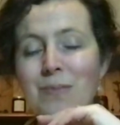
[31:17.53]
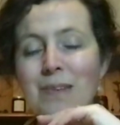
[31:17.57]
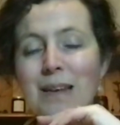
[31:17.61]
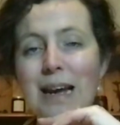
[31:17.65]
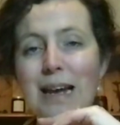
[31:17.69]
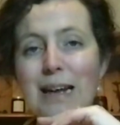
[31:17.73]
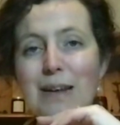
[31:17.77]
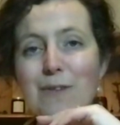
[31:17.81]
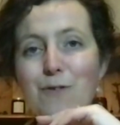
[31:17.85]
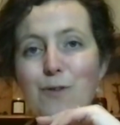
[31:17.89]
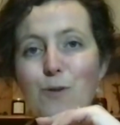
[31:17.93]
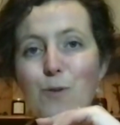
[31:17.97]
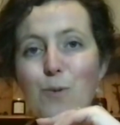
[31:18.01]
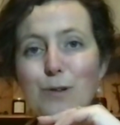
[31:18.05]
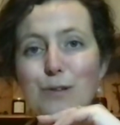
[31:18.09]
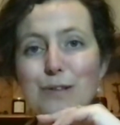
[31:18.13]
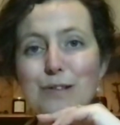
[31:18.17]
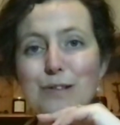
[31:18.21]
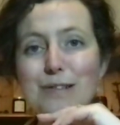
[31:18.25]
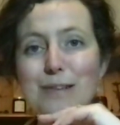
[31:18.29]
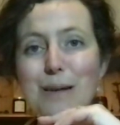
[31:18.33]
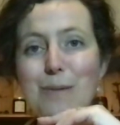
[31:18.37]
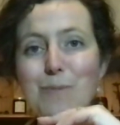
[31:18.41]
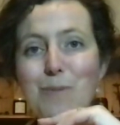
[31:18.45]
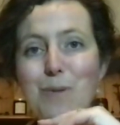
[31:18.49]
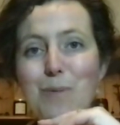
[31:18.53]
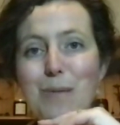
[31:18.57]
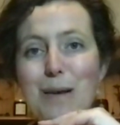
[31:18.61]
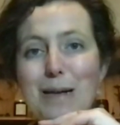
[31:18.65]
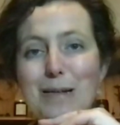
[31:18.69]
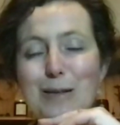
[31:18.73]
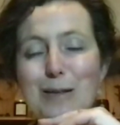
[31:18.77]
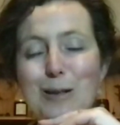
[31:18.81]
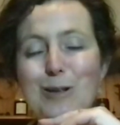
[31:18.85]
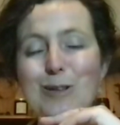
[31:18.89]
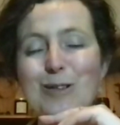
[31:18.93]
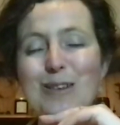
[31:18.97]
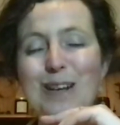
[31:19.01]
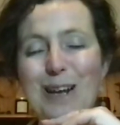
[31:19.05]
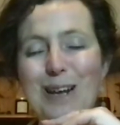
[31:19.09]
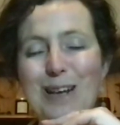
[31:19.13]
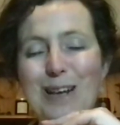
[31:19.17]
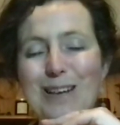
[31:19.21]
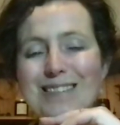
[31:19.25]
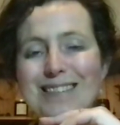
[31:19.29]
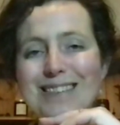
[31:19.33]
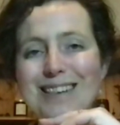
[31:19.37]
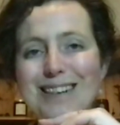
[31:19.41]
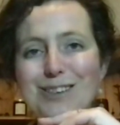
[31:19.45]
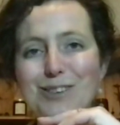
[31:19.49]
And if you want to send me a message, then I
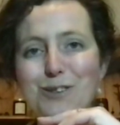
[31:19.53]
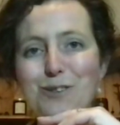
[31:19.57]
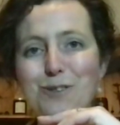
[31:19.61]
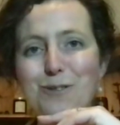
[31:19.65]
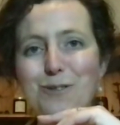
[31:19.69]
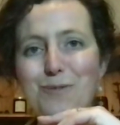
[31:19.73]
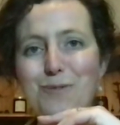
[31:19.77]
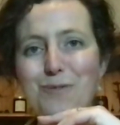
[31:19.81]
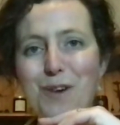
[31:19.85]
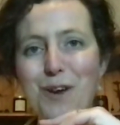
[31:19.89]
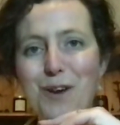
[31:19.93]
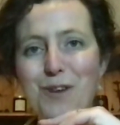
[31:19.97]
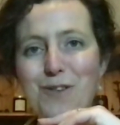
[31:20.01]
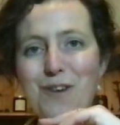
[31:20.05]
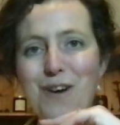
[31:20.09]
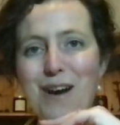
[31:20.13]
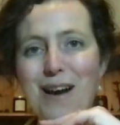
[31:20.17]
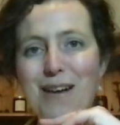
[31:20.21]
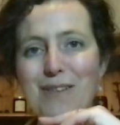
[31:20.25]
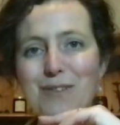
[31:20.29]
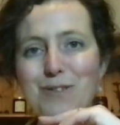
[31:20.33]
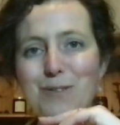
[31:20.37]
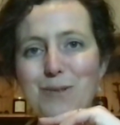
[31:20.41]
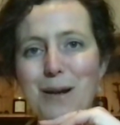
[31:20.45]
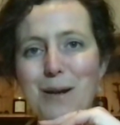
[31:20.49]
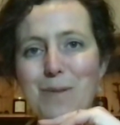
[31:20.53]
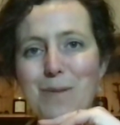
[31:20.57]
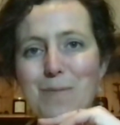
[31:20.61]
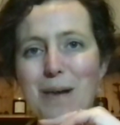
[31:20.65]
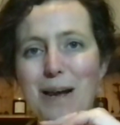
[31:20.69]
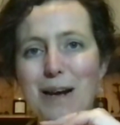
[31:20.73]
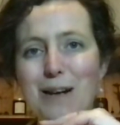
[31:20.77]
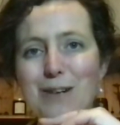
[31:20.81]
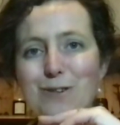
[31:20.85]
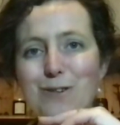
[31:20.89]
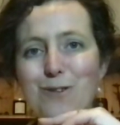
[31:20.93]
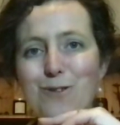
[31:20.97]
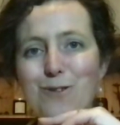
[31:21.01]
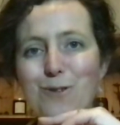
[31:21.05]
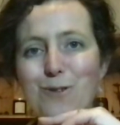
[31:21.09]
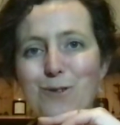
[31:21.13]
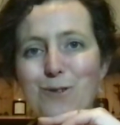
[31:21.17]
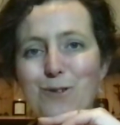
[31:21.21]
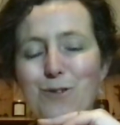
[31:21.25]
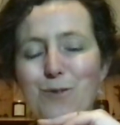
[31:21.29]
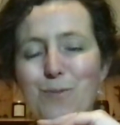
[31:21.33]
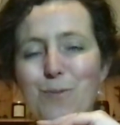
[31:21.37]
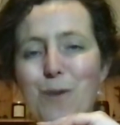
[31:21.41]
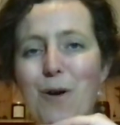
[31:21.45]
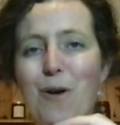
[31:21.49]
can send you some photographs when I'm back at Dawn
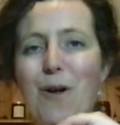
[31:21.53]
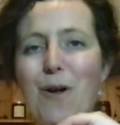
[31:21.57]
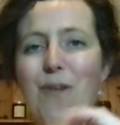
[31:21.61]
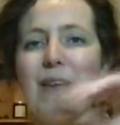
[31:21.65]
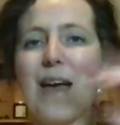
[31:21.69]
tomorrow.